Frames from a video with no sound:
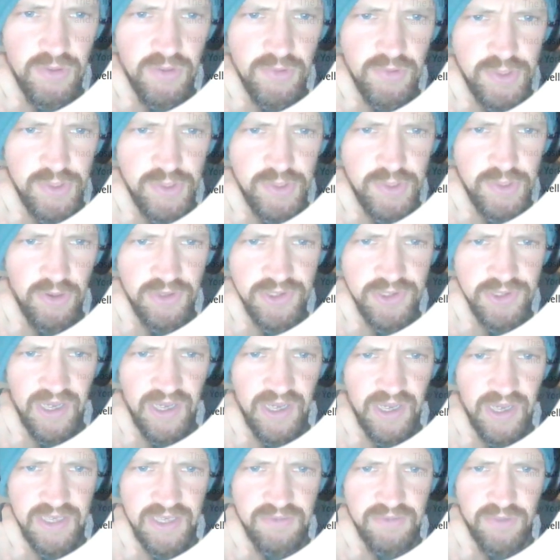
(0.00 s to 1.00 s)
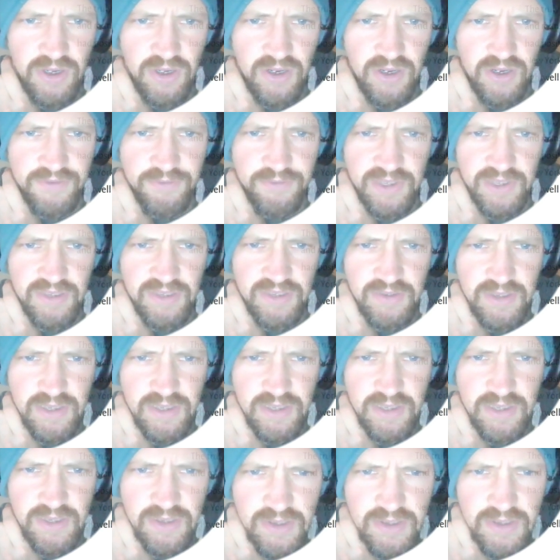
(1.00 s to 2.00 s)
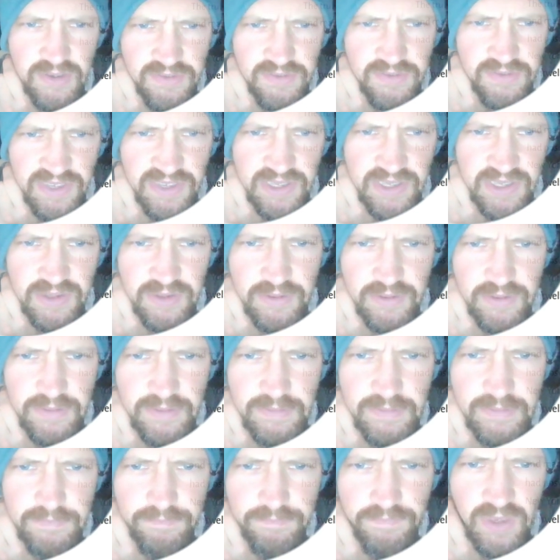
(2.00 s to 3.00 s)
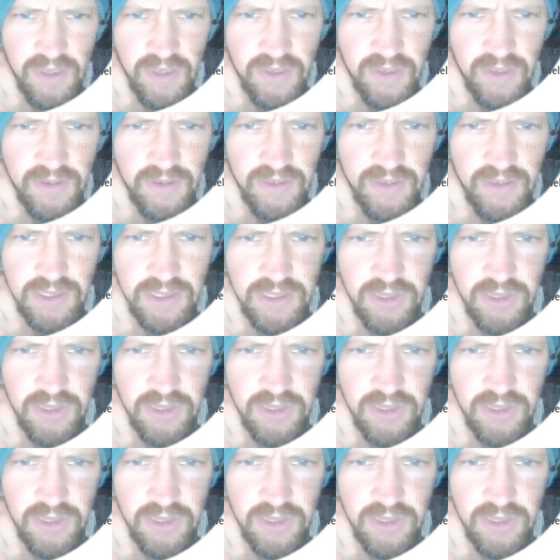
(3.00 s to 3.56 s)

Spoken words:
which rose to the height of 140 feet and